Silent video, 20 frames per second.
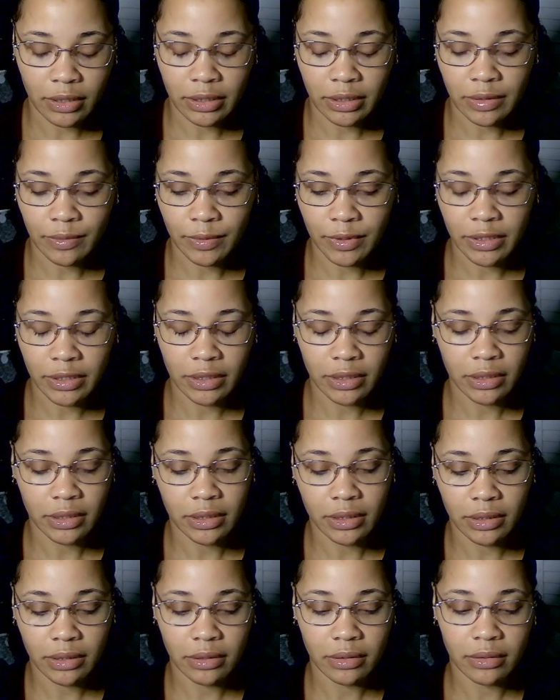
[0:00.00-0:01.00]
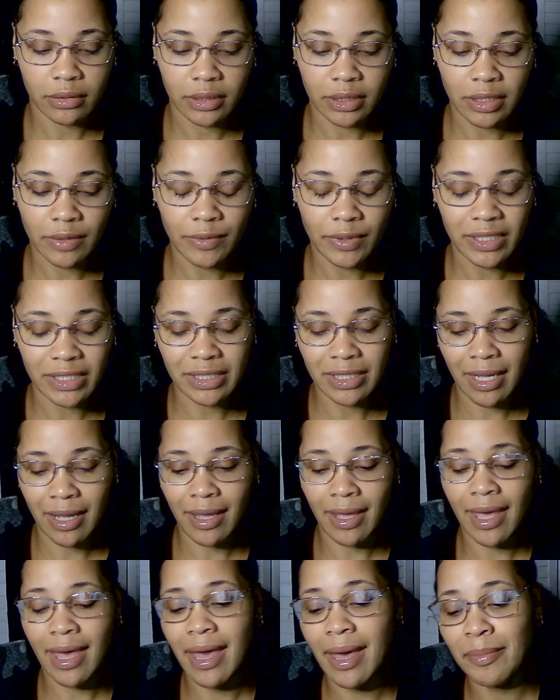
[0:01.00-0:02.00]
Someone is just, someone is not
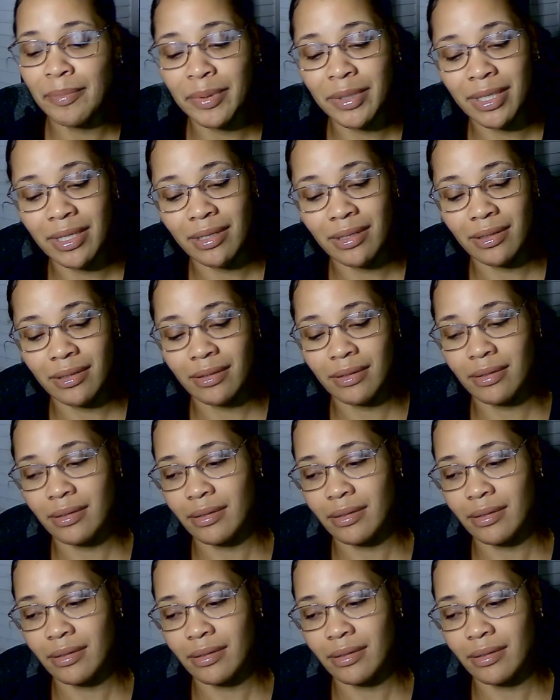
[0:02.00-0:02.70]
happy here.